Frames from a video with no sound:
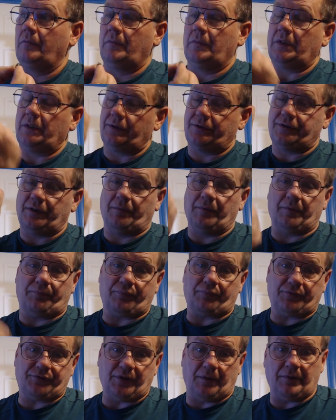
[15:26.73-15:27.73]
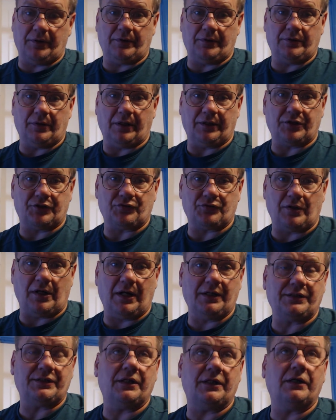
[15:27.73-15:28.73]
Some of the like the
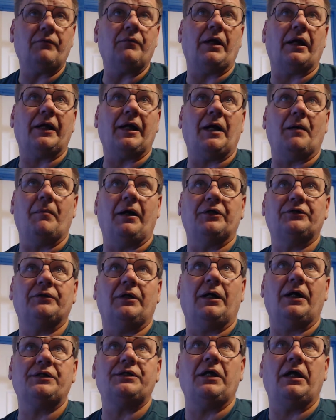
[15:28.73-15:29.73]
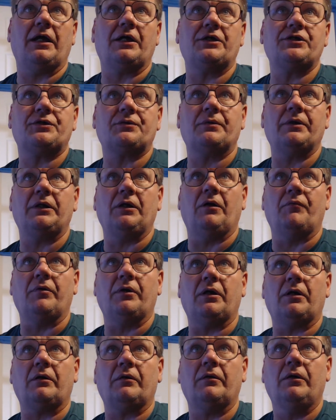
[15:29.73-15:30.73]
Tronxy, when I got my Tronxy X3 over
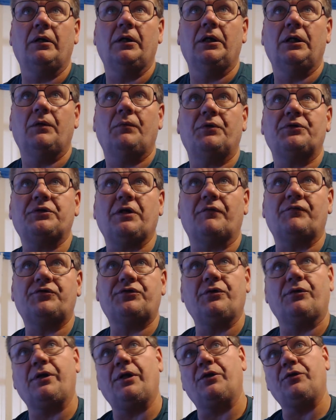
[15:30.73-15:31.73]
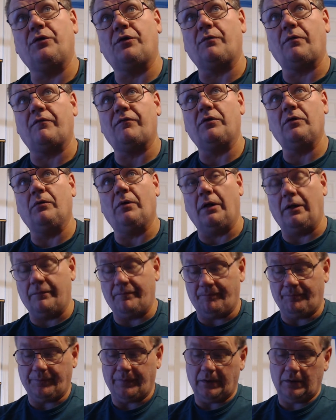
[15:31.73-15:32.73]
there, which I've still got to do the review
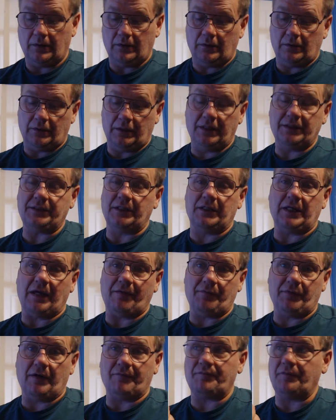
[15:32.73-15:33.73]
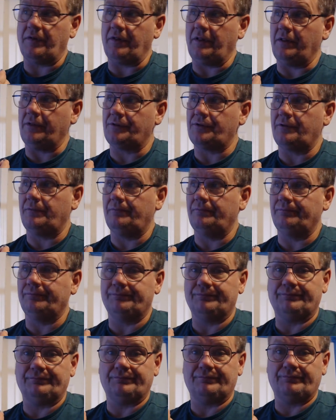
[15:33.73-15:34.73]
on, it didn't have enough of these.
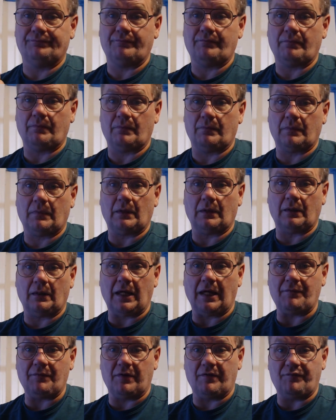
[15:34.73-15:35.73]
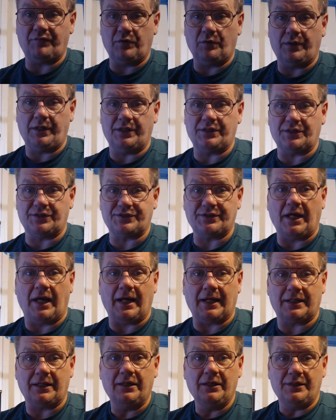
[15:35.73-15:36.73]
Having a few of these in
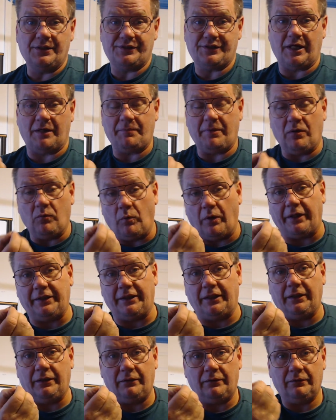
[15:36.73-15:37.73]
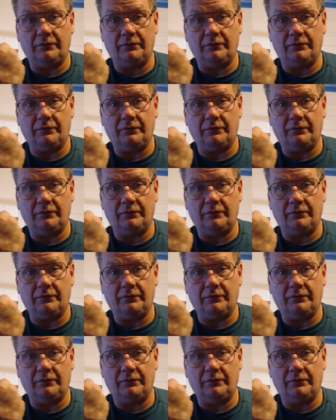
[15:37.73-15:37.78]
stock saved me waiting